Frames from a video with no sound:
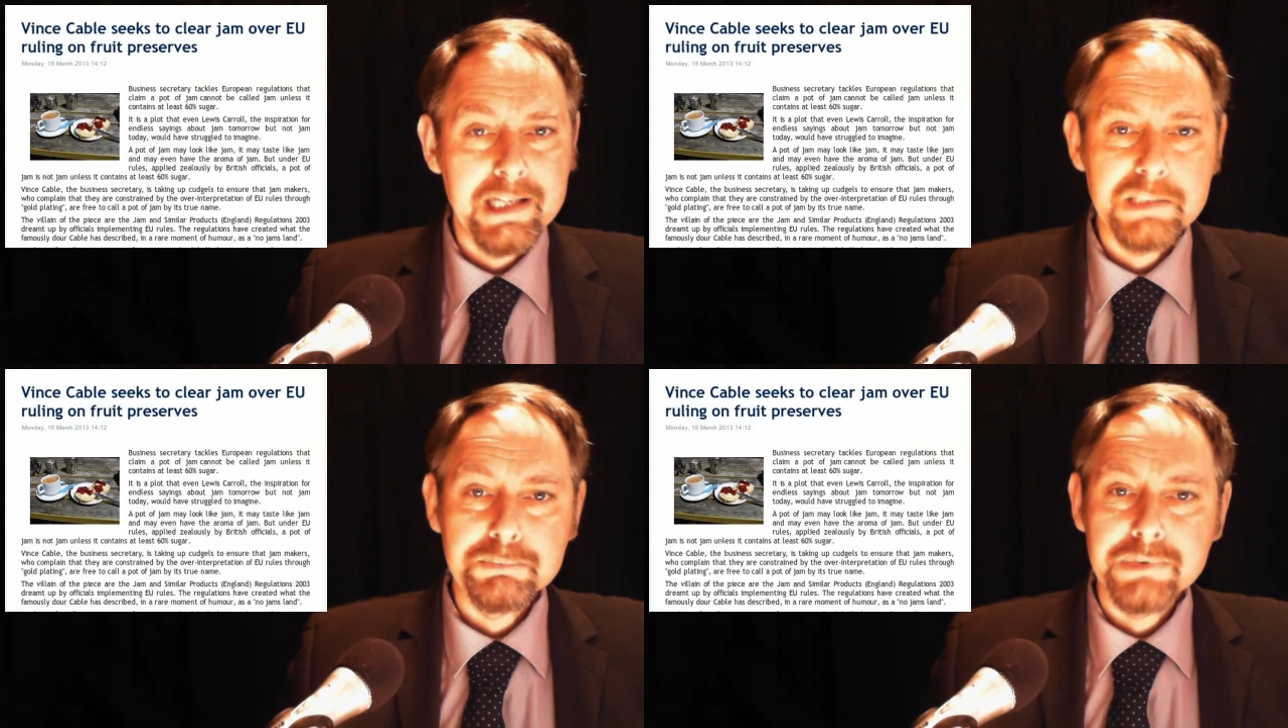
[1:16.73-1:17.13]

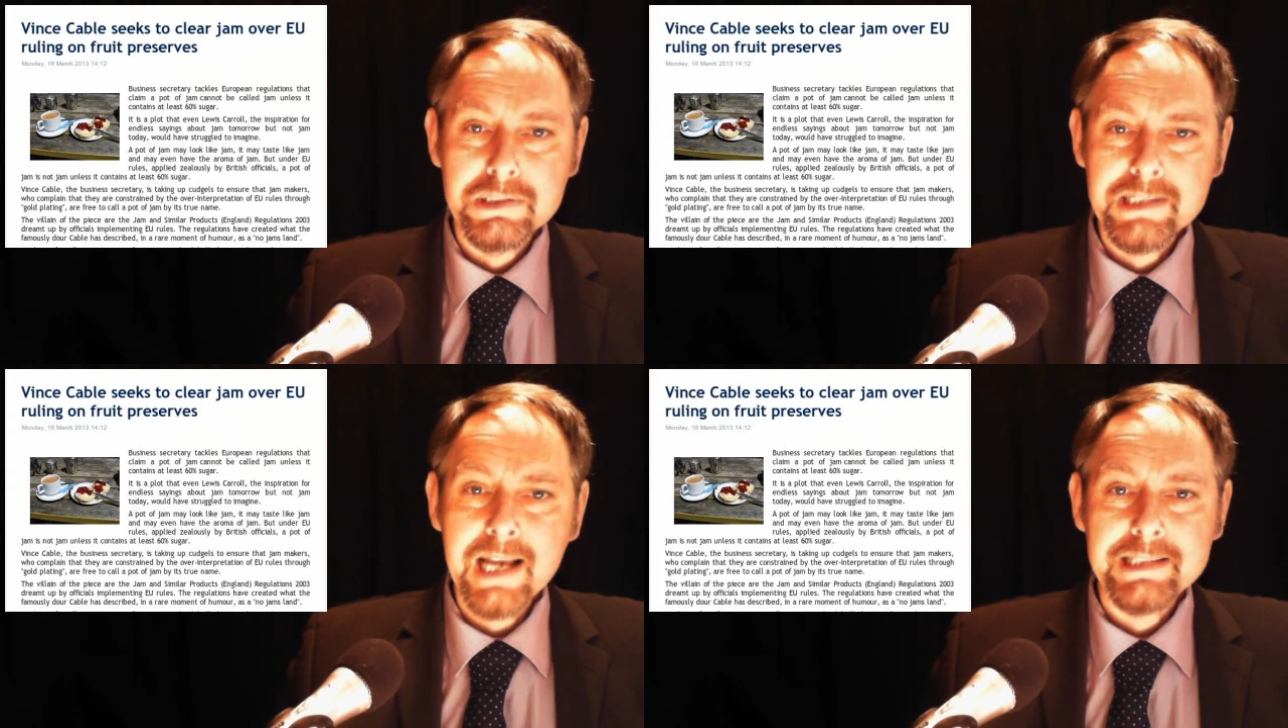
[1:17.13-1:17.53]
is
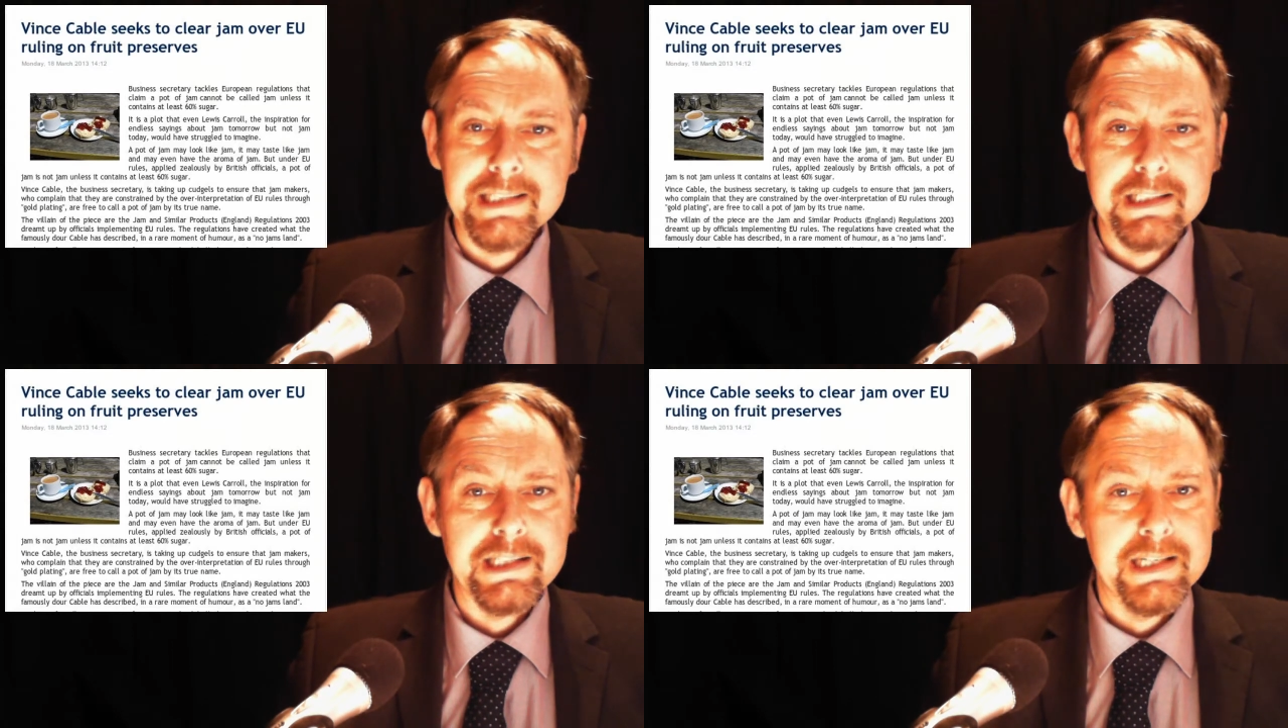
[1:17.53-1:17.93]

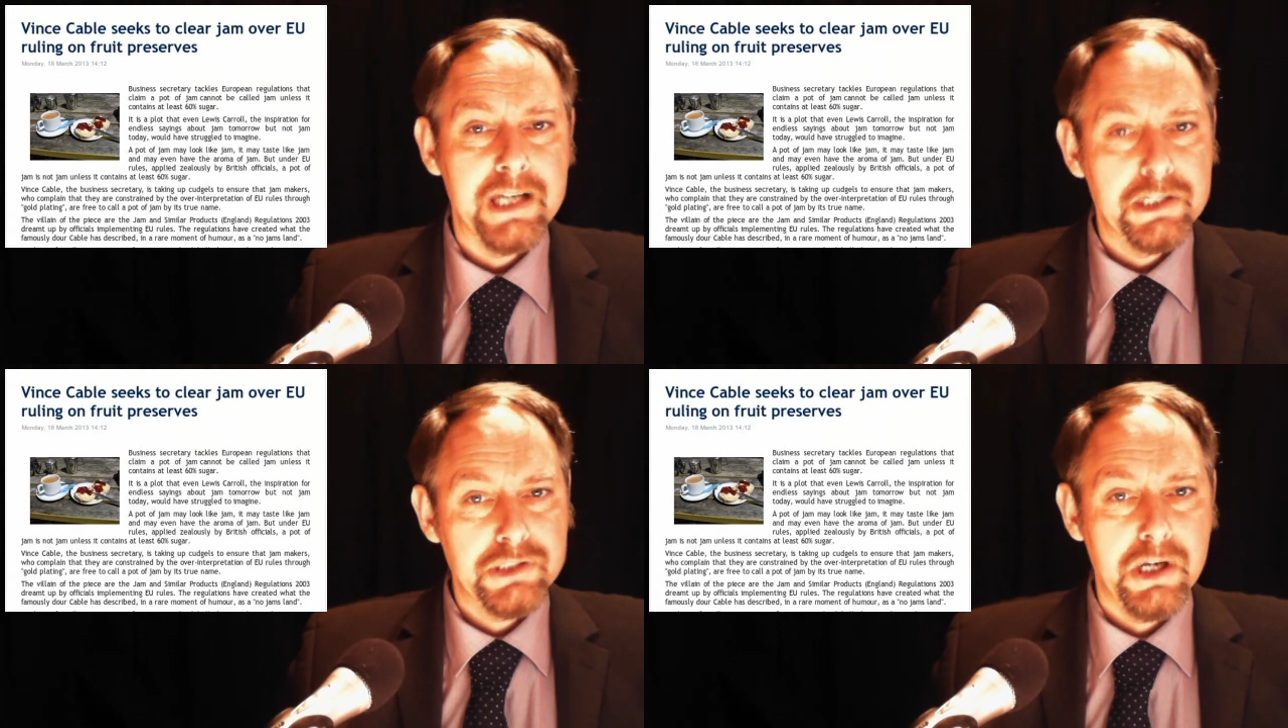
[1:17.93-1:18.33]
protecting the
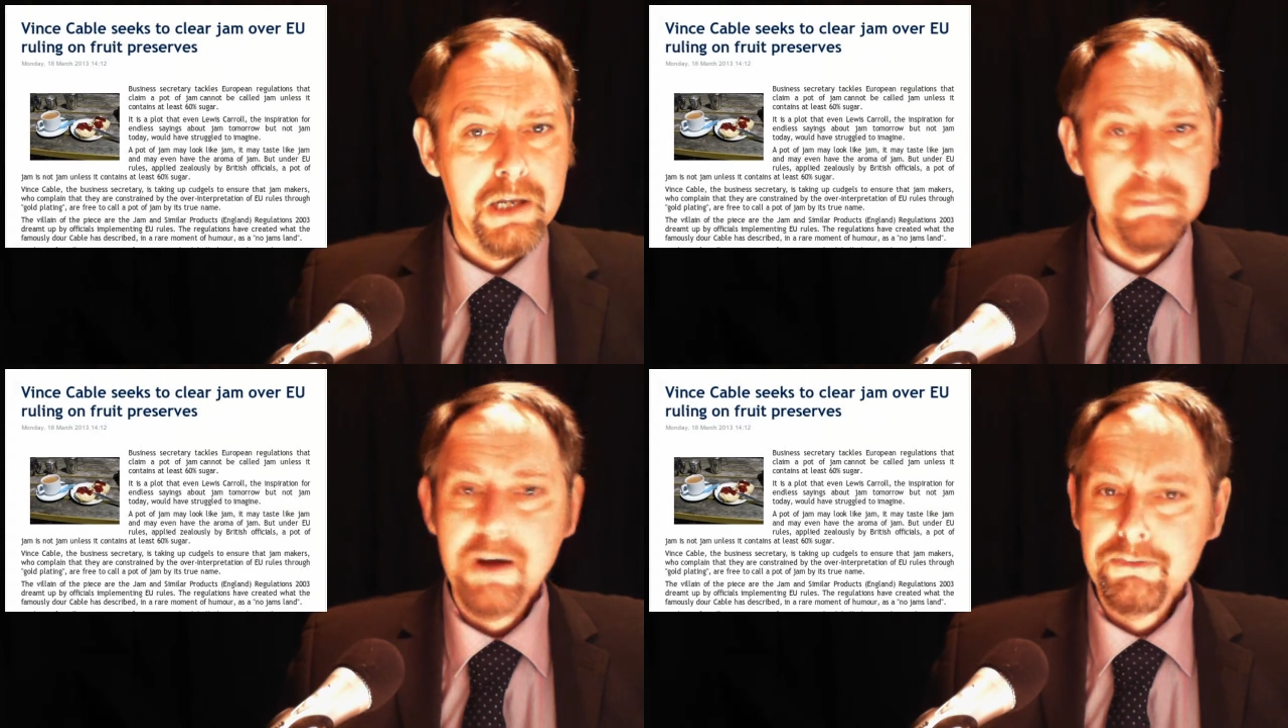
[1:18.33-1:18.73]

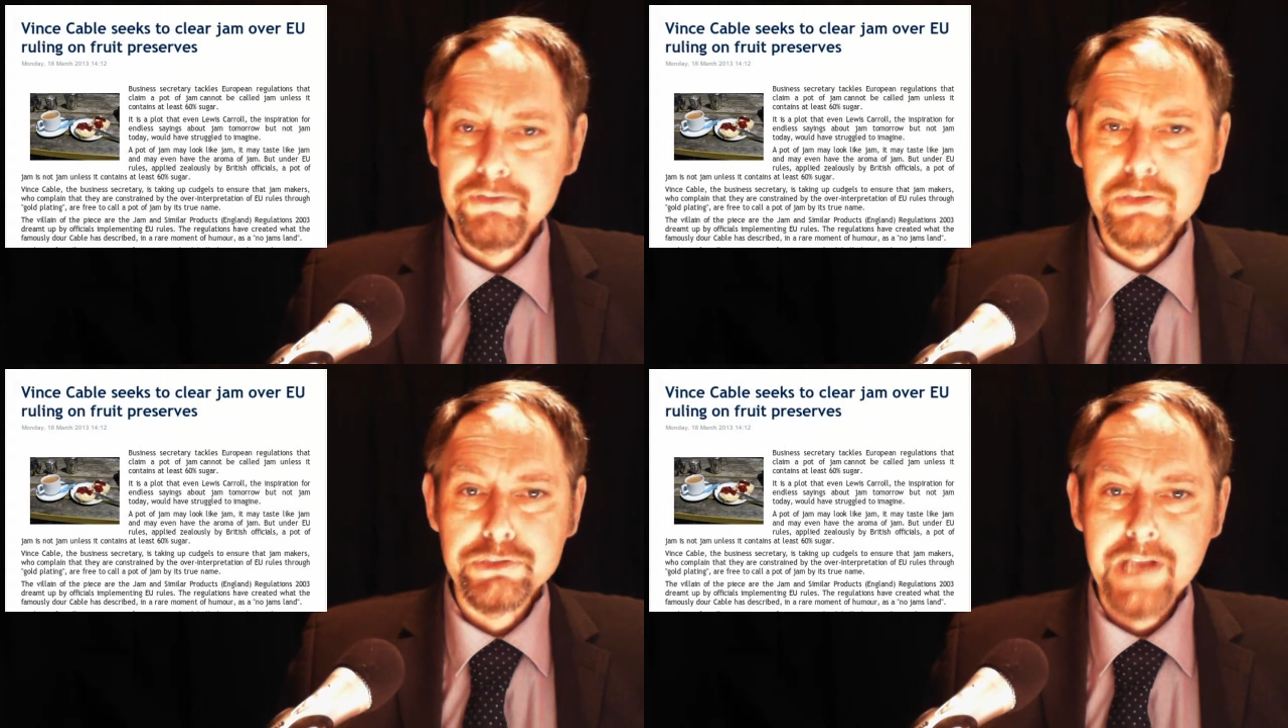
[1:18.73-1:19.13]
term
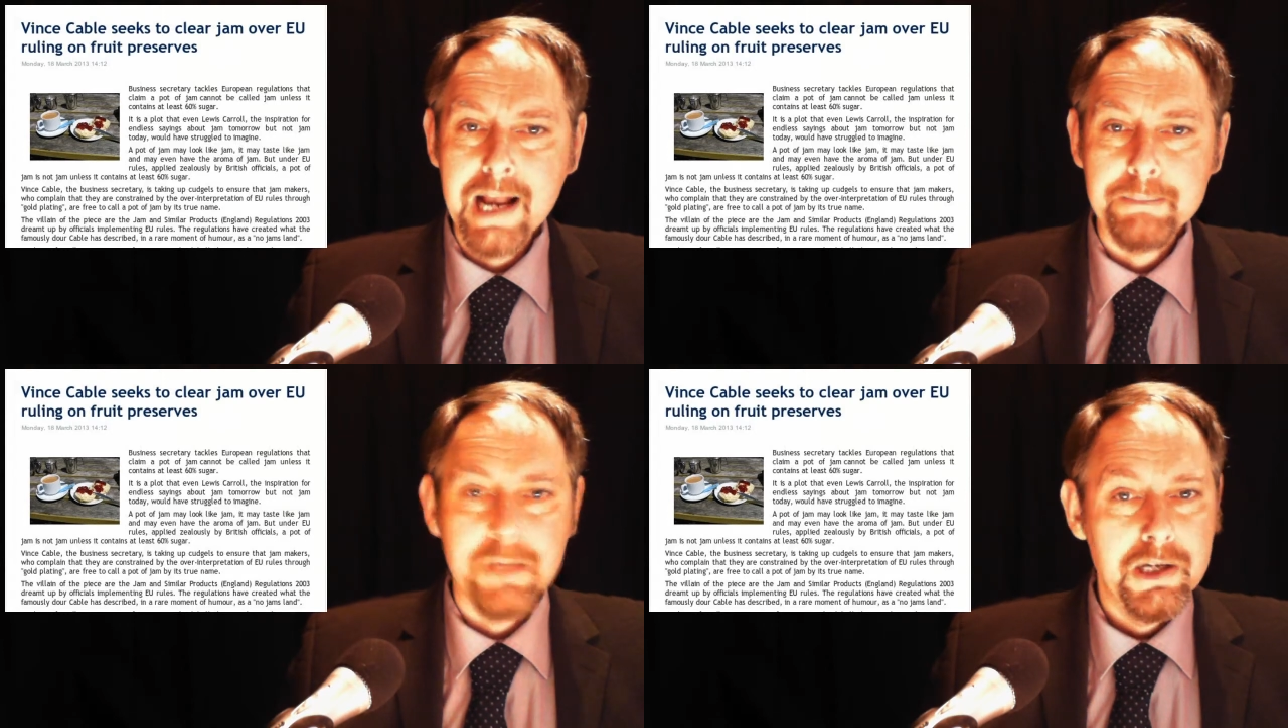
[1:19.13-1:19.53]
fruit
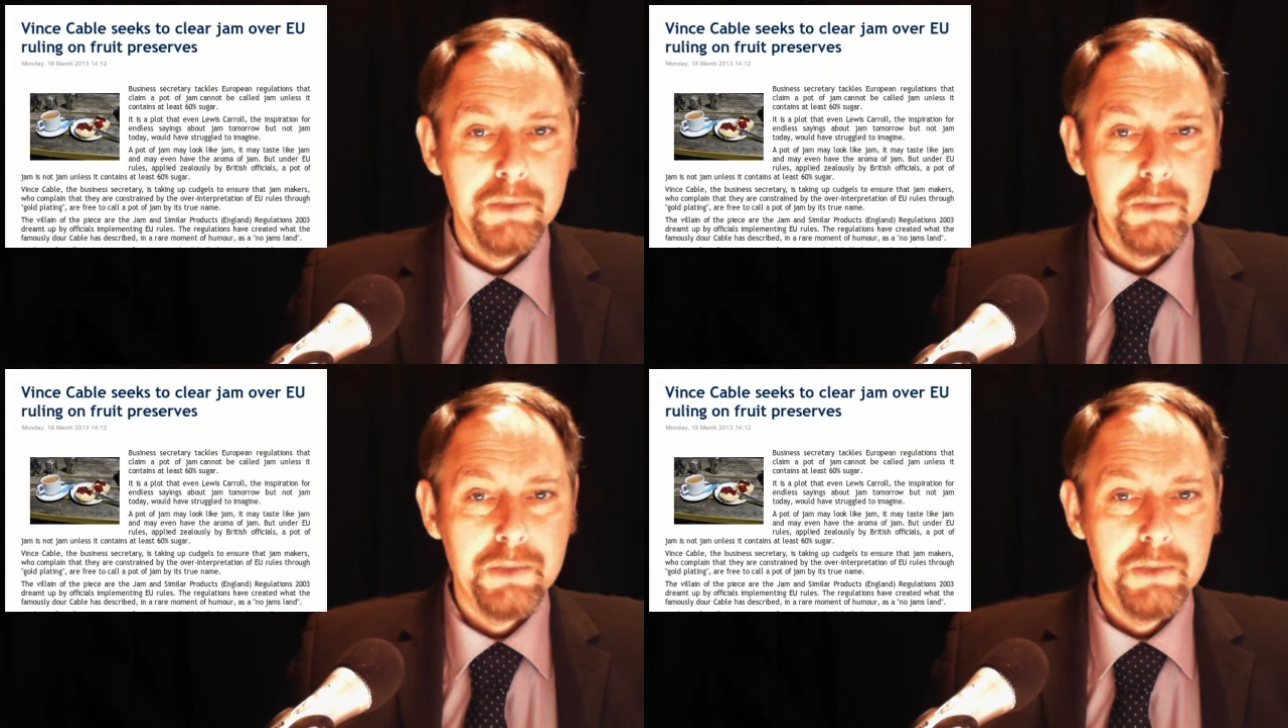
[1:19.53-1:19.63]
jam,